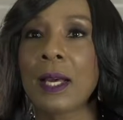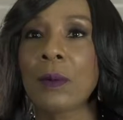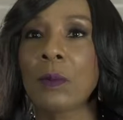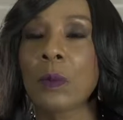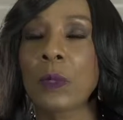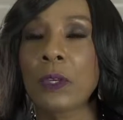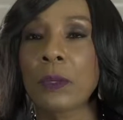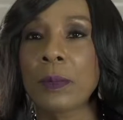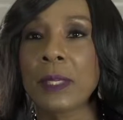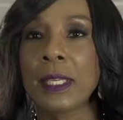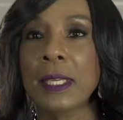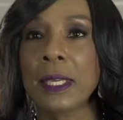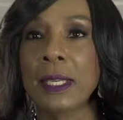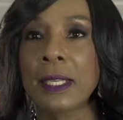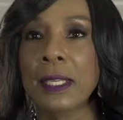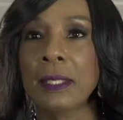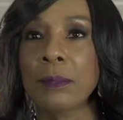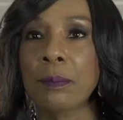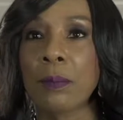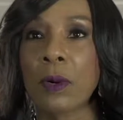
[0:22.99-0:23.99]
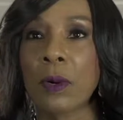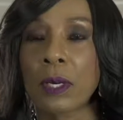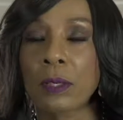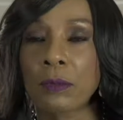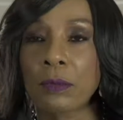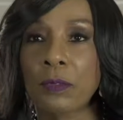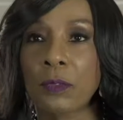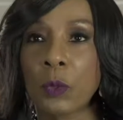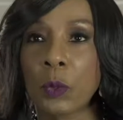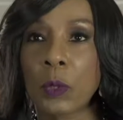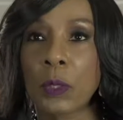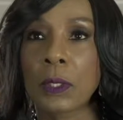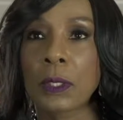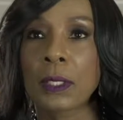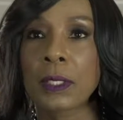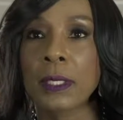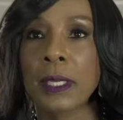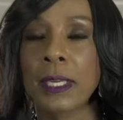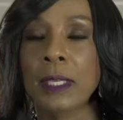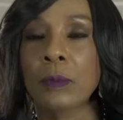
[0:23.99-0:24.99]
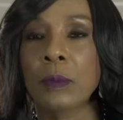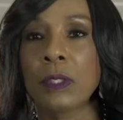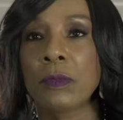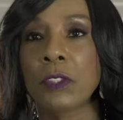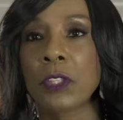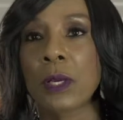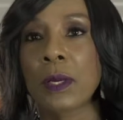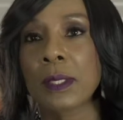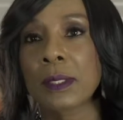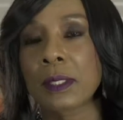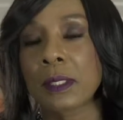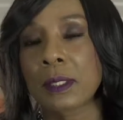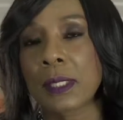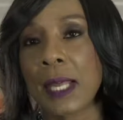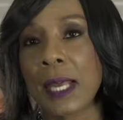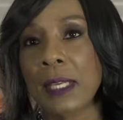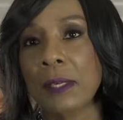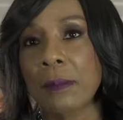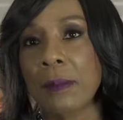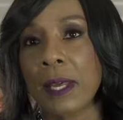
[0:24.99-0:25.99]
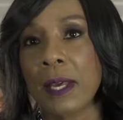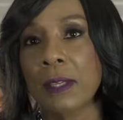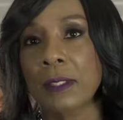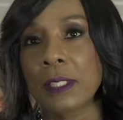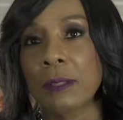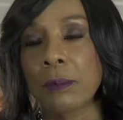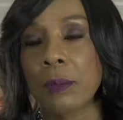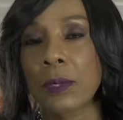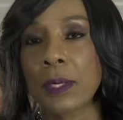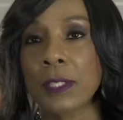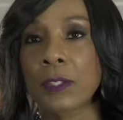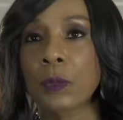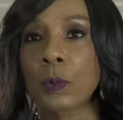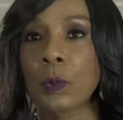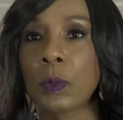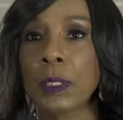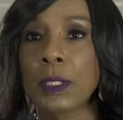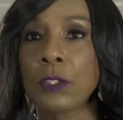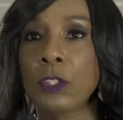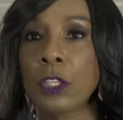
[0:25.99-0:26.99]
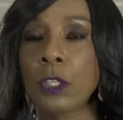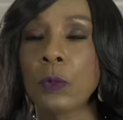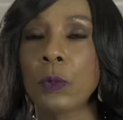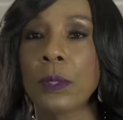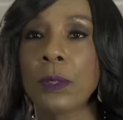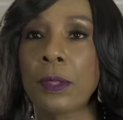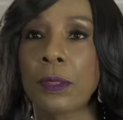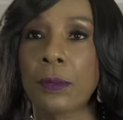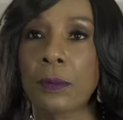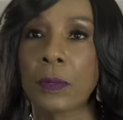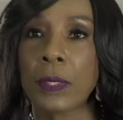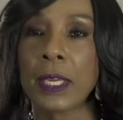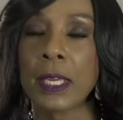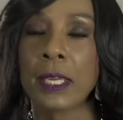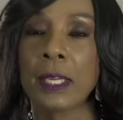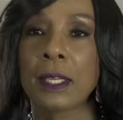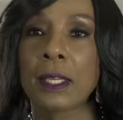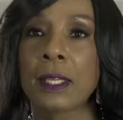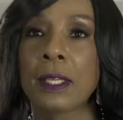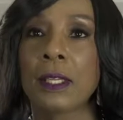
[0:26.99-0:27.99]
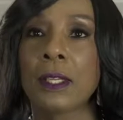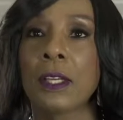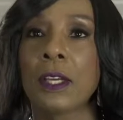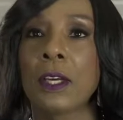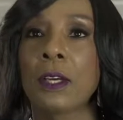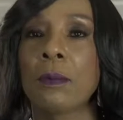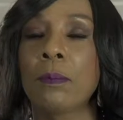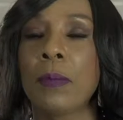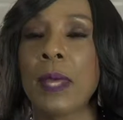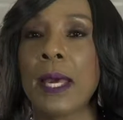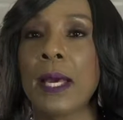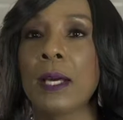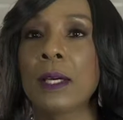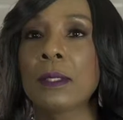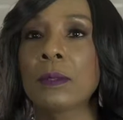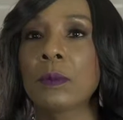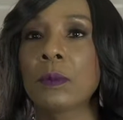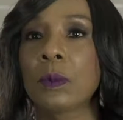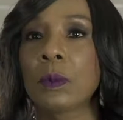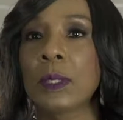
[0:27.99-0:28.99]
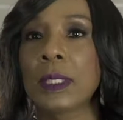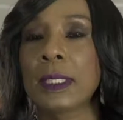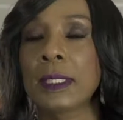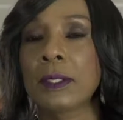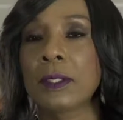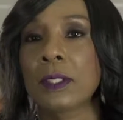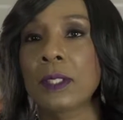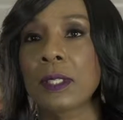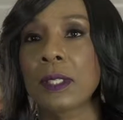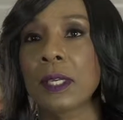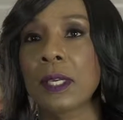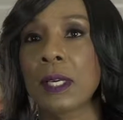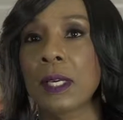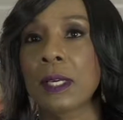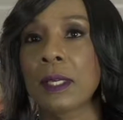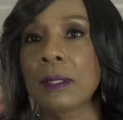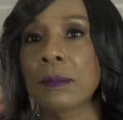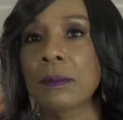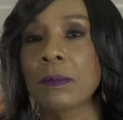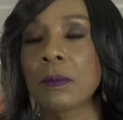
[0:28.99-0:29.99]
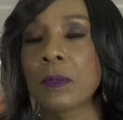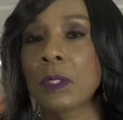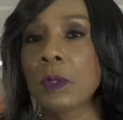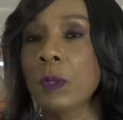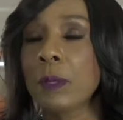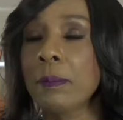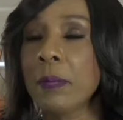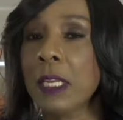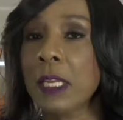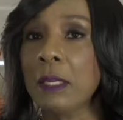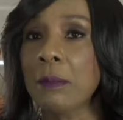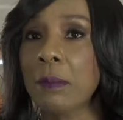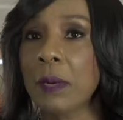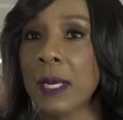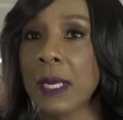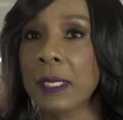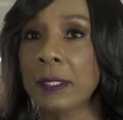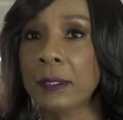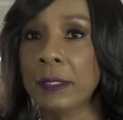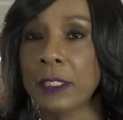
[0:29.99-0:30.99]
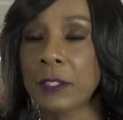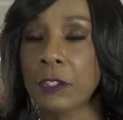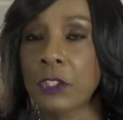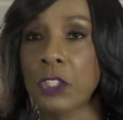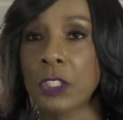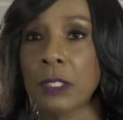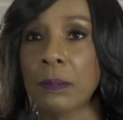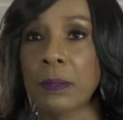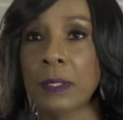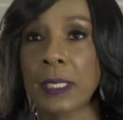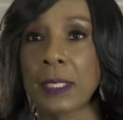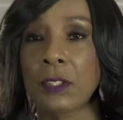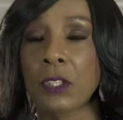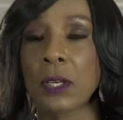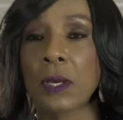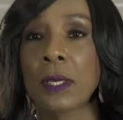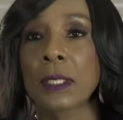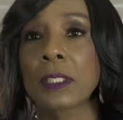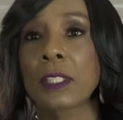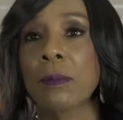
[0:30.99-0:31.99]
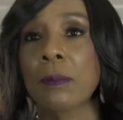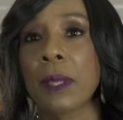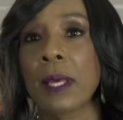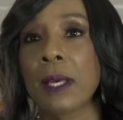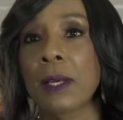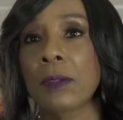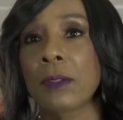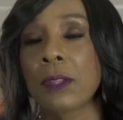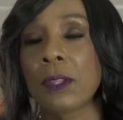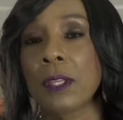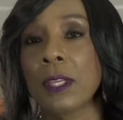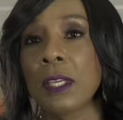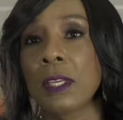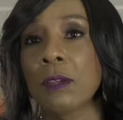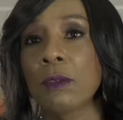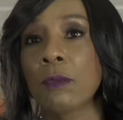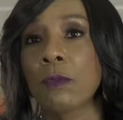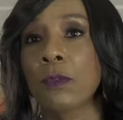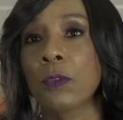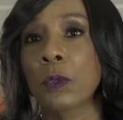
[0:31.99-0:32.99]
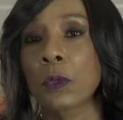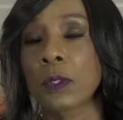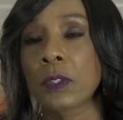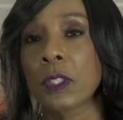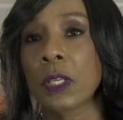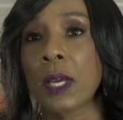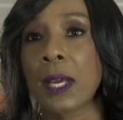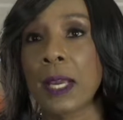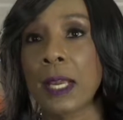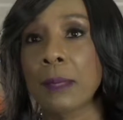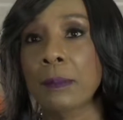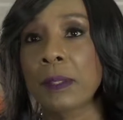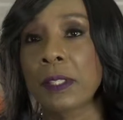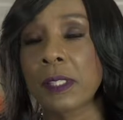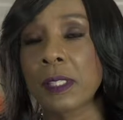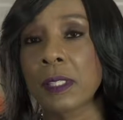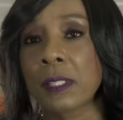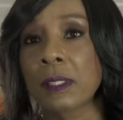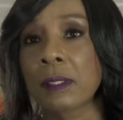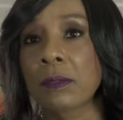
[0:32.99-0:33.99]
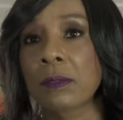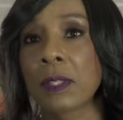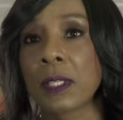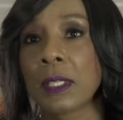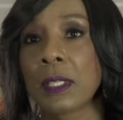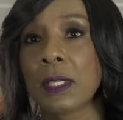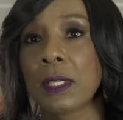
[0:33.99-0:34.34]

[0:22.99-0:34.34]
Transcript: we're beginning part 4, and we've talked a lot about in parts 1, 2, and 3 about what do we mean by leadership. And I talked about the 4 types of